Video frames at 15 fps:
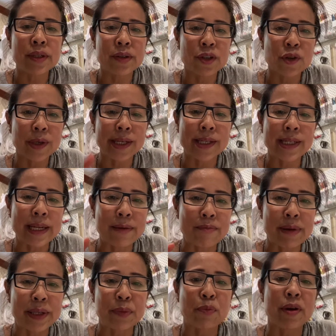tricks, and
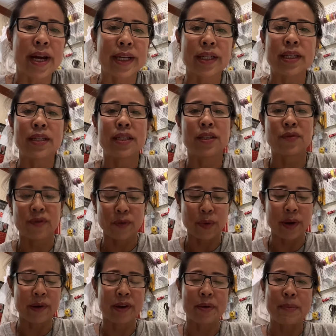best practices for
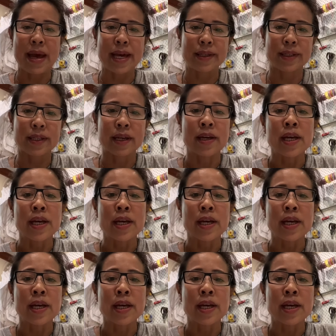wearing a mask.